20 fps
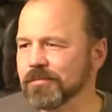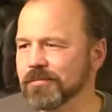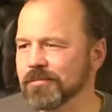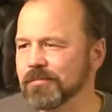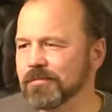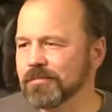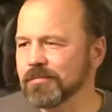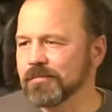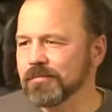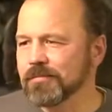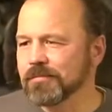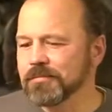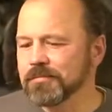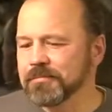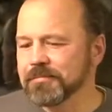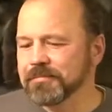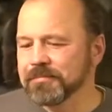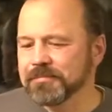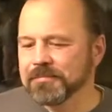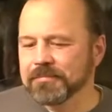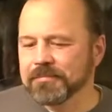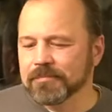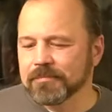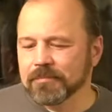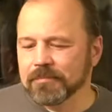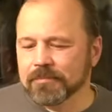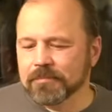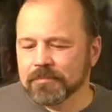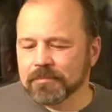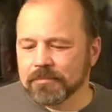
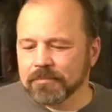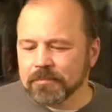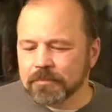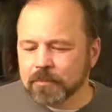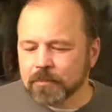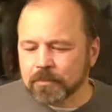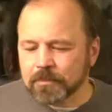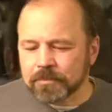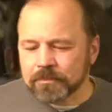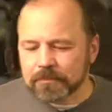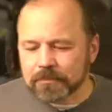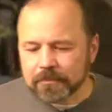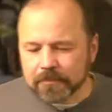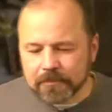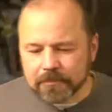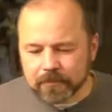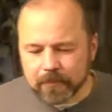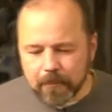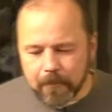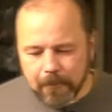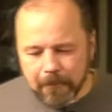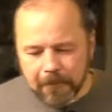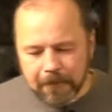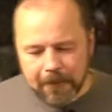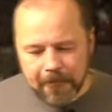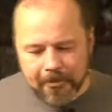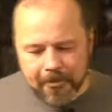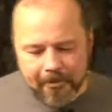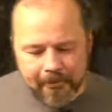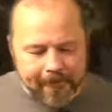
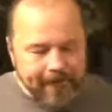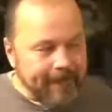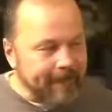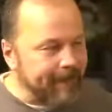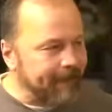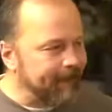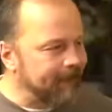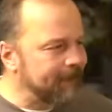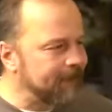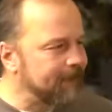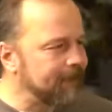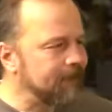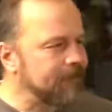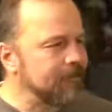[no speech]